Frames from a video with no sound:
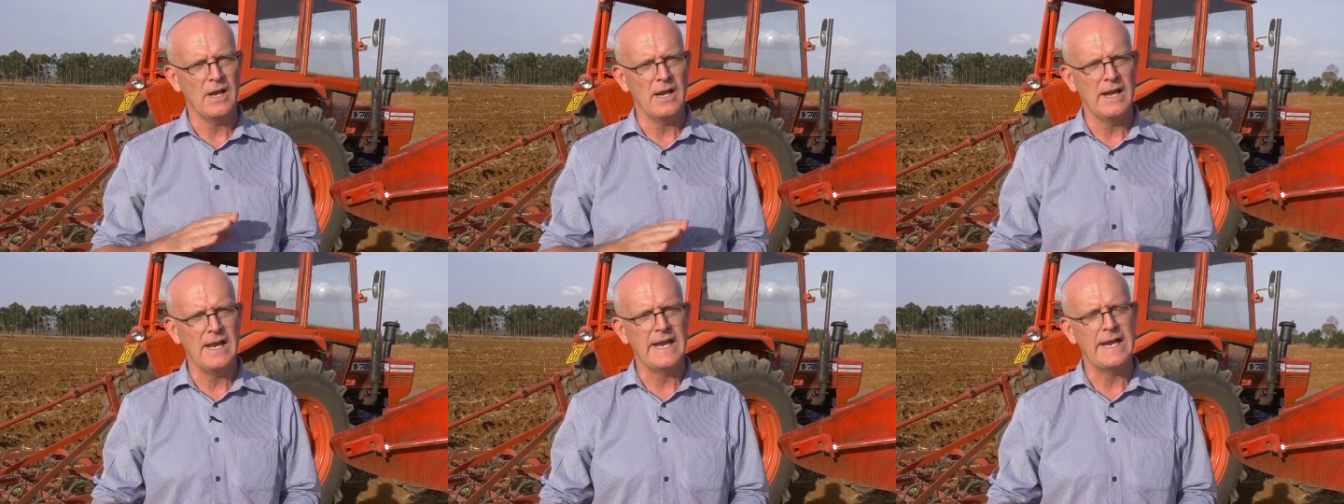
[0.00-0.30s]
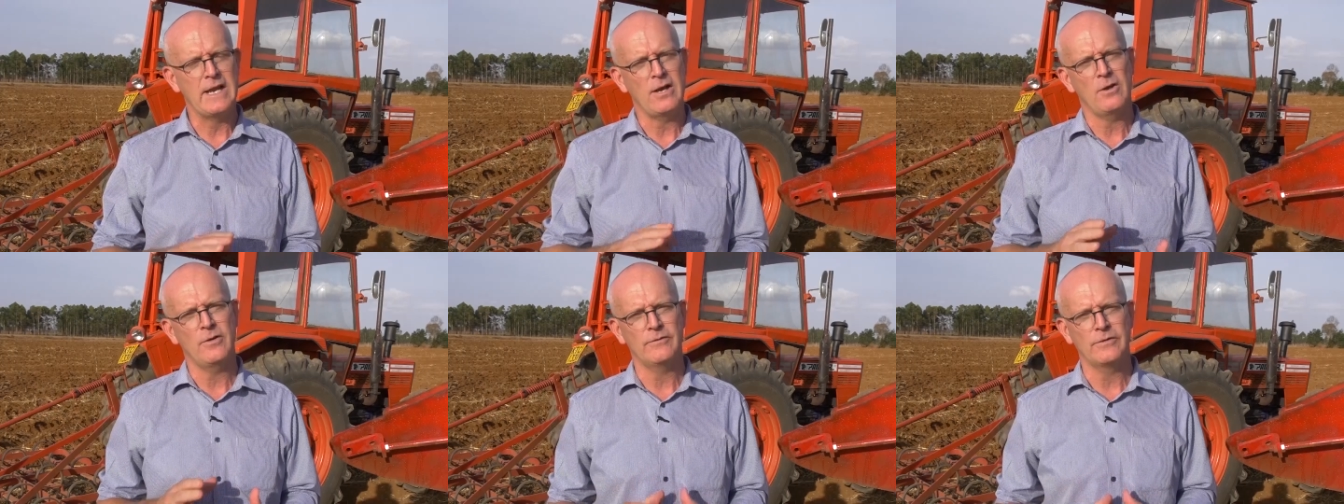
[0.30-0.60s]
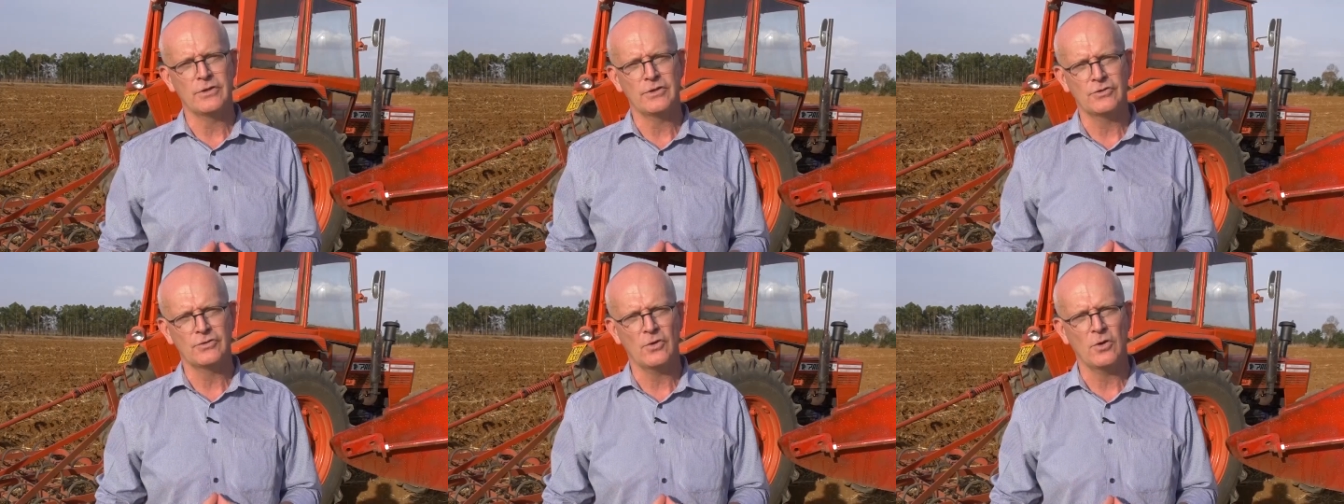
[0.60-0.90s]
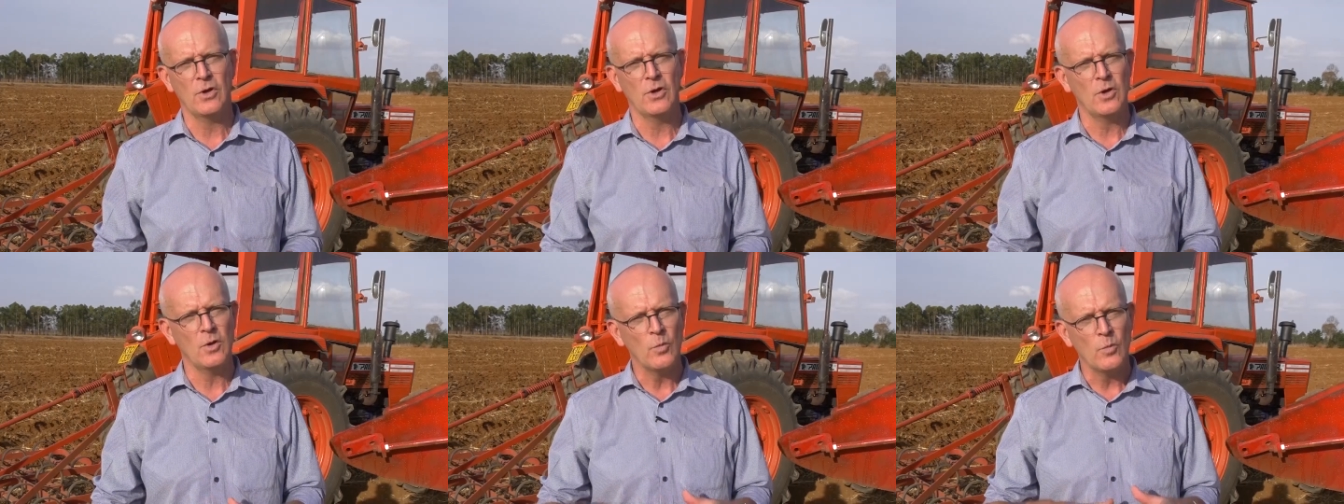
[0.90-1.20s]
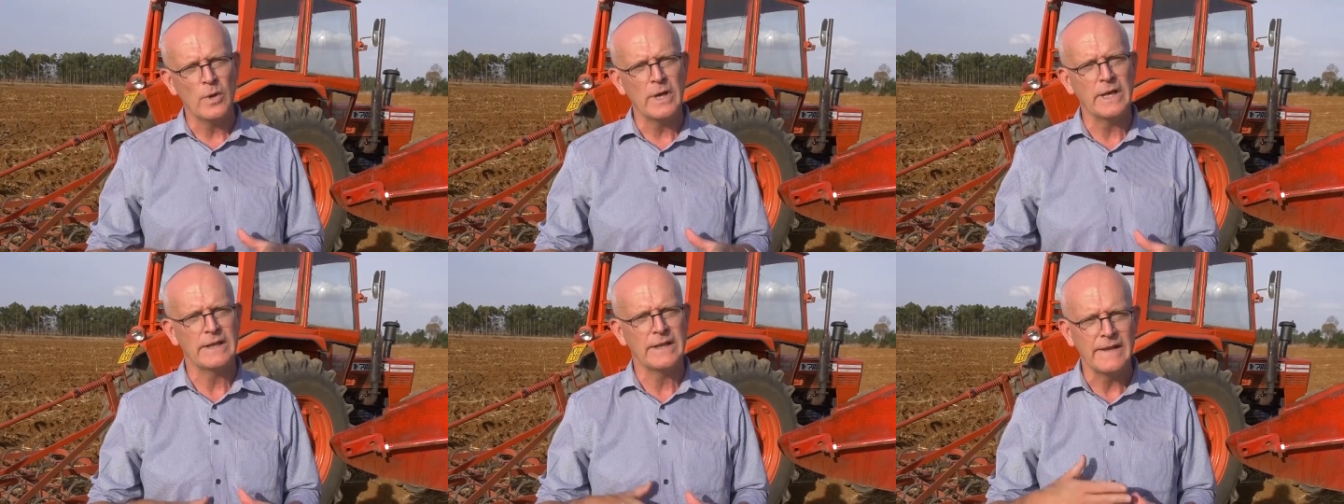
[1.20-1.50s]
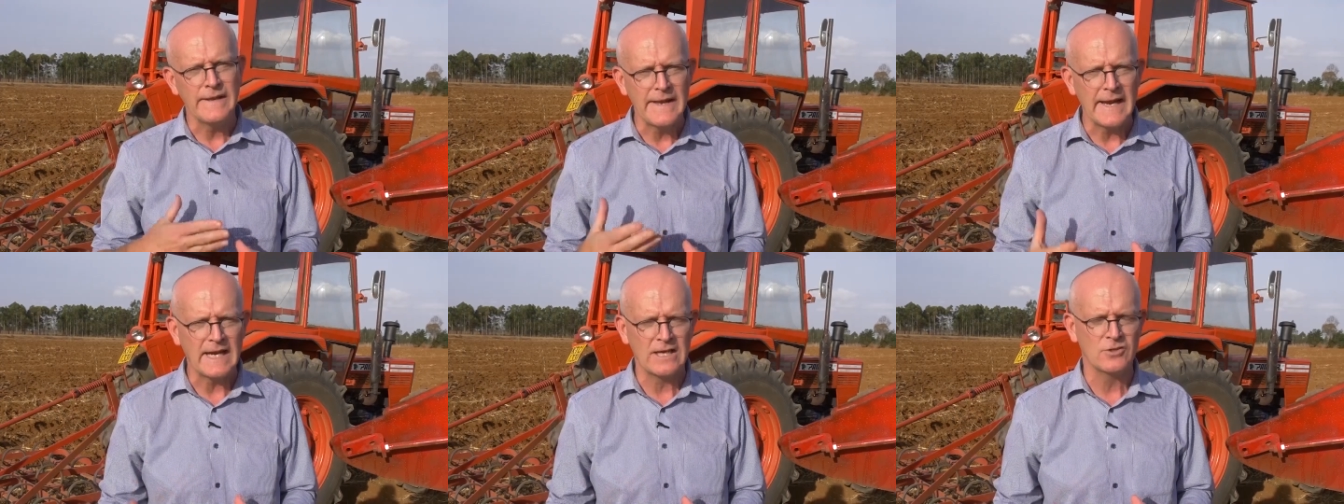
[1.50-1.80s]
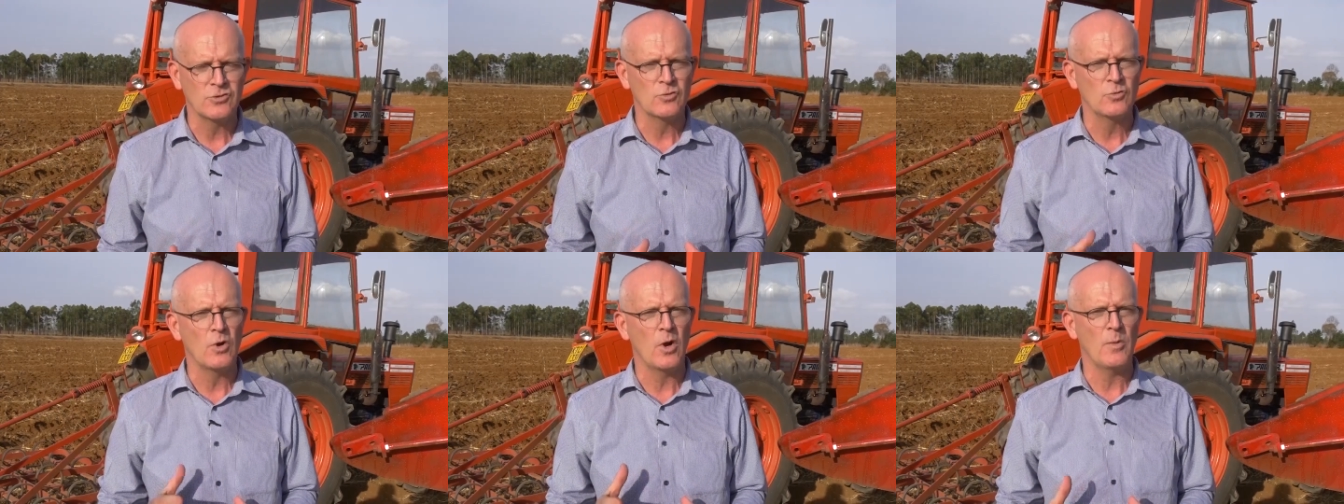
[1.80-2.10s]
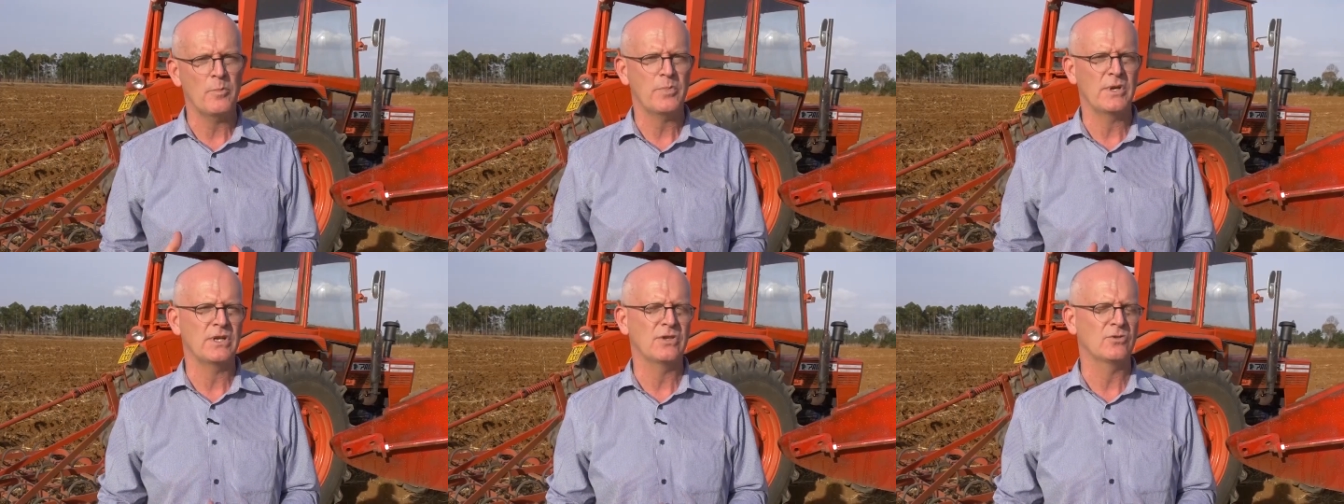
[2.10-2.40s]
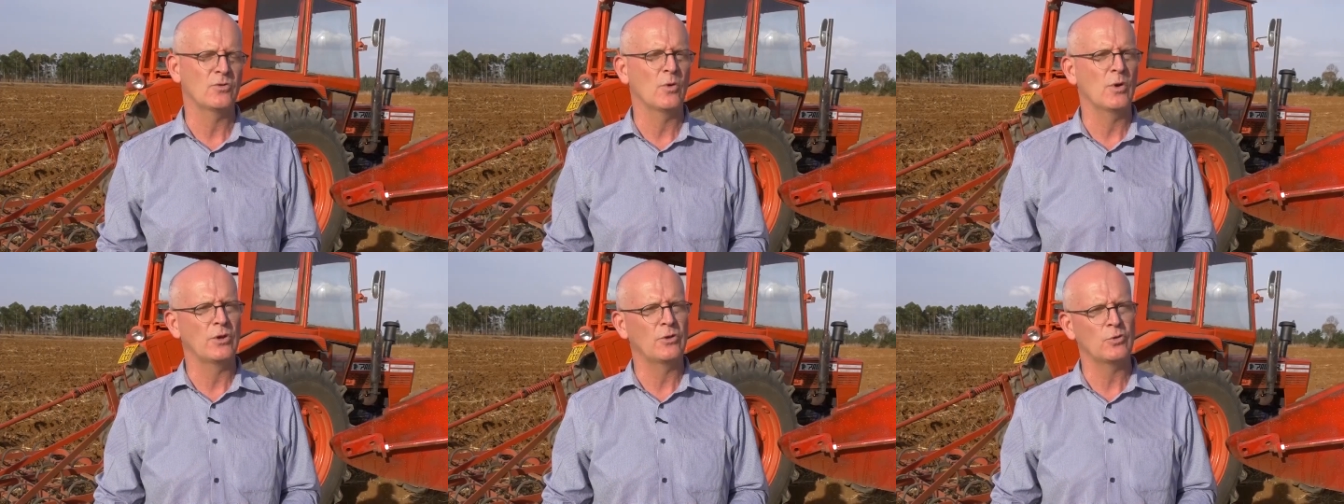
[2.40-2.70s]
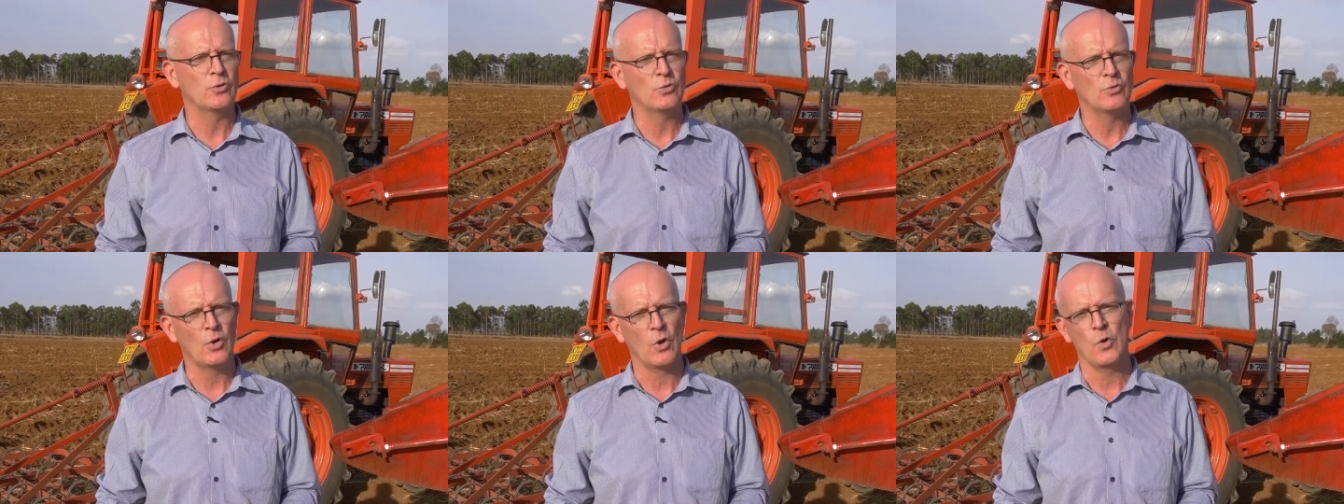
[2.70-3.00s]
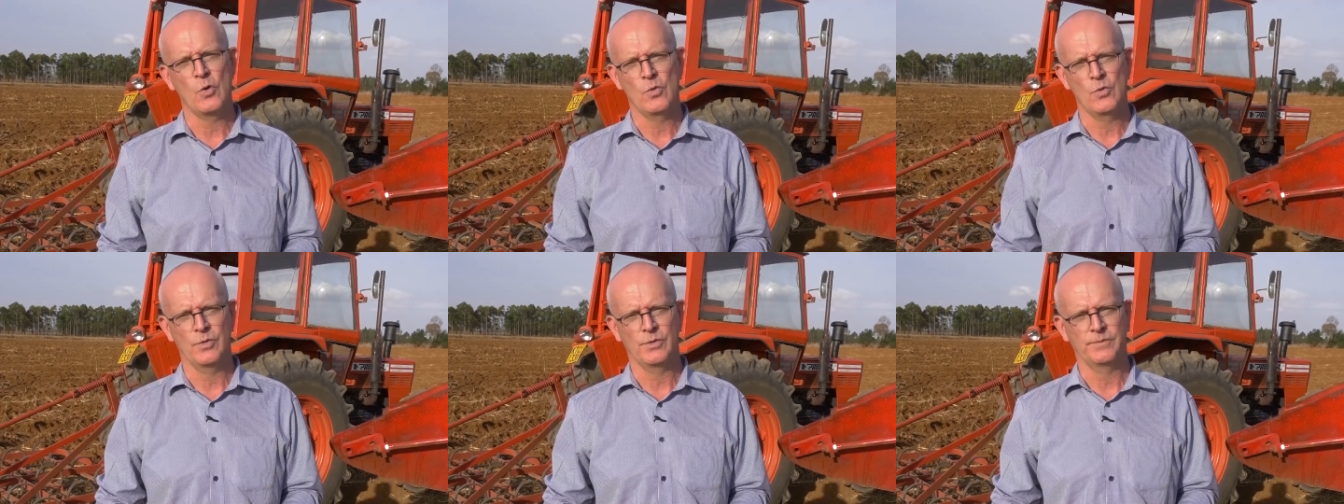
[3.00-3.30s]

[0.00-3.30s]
layer of the soil where the next crop is going to grow.